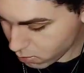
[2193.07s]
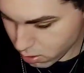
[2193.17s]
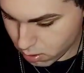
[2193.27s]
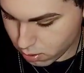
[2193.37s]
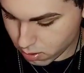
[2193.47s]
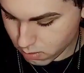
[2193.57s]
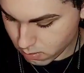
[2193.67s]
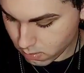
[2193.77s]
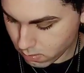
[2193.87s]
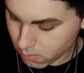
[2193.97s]
Oh,
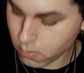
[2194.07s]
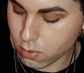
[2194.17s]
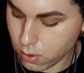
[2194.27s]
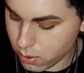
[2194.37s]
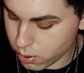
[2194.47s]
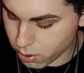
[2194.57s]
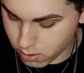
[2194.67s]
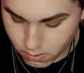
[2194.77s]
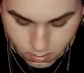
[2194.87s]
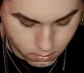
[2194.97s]
oh,
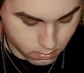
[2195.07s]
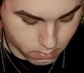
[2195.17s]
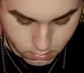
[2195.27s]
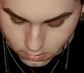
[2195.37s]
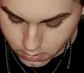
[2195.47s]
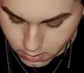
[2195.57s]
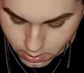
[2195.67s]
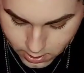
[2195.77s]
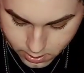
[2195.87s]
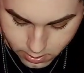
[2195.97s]

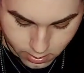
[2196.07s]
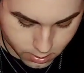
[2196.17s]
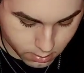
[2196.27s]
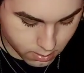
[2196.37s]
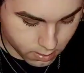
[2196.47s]
goodness.